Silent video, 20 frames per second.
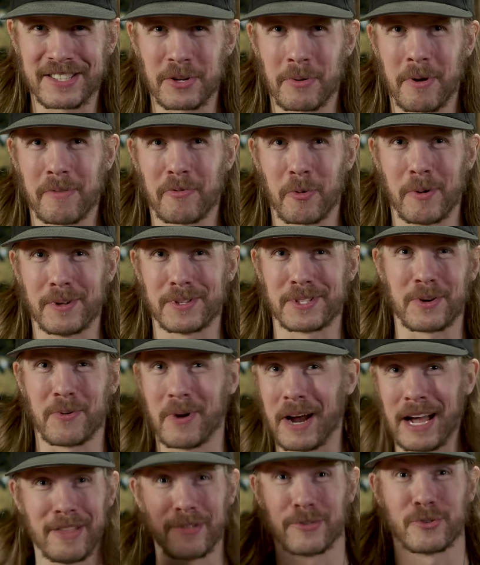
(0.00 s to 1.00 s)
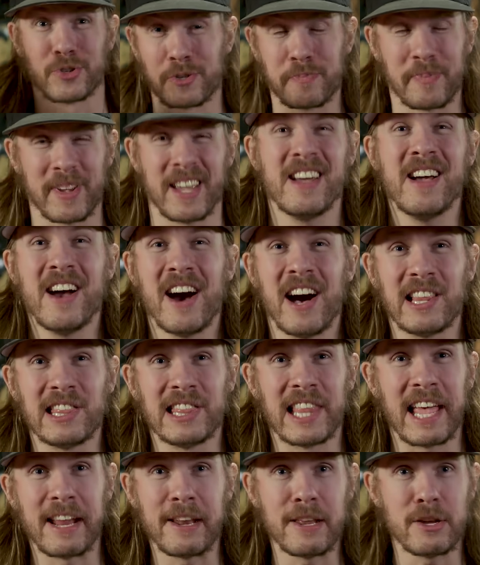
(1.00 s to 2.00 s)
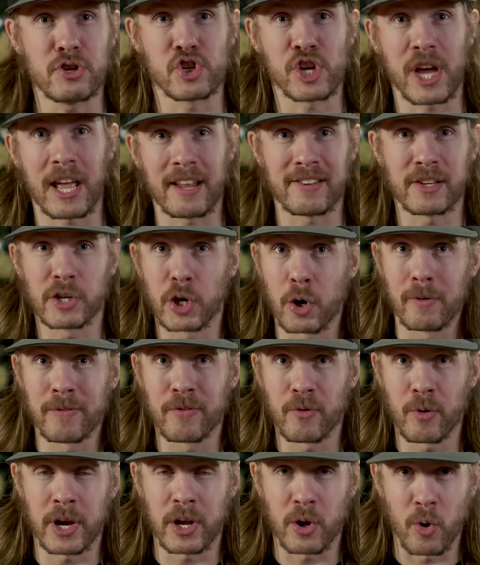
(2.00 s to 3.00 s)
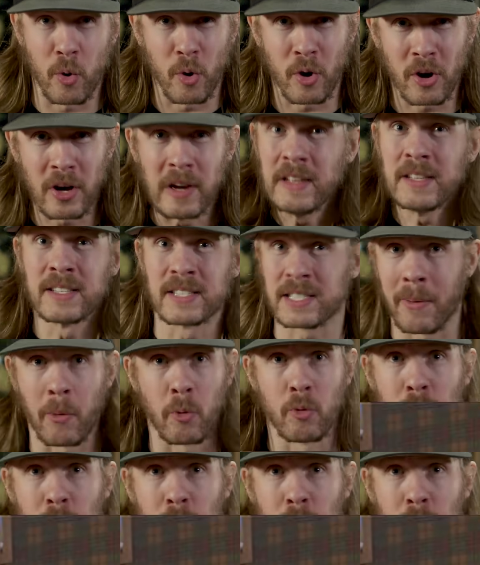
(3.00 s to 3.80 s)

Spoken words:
so every once in a while there'll just be a lady chanting over it, or someone